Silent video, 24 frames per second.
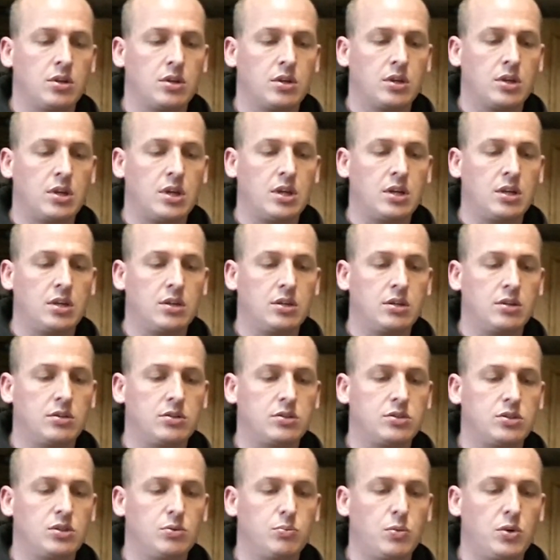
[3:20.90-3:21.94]
Get it
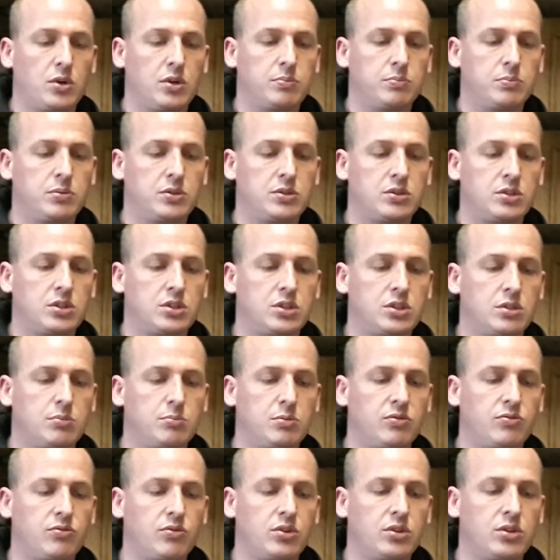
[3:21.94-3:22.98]
somewhat in position
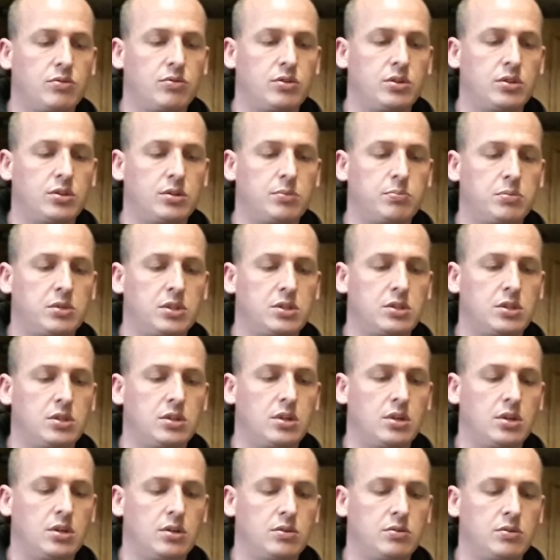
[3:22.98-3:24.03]
before you really press it
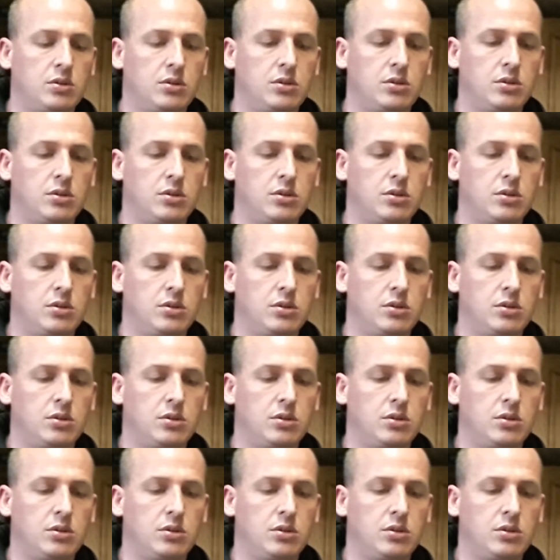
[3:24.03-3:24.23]
down.